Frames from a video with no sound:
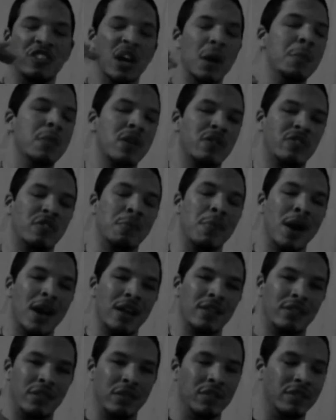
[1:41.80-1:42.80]
I mean, let's be
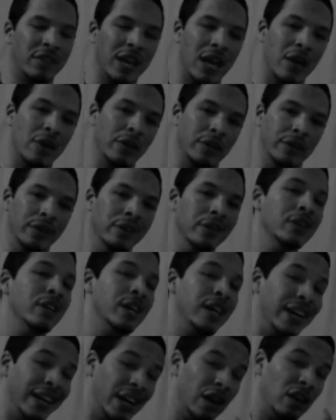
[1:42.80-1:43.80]
honest. My
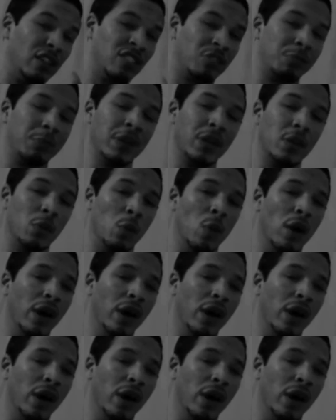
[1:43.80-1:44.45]
channel likely does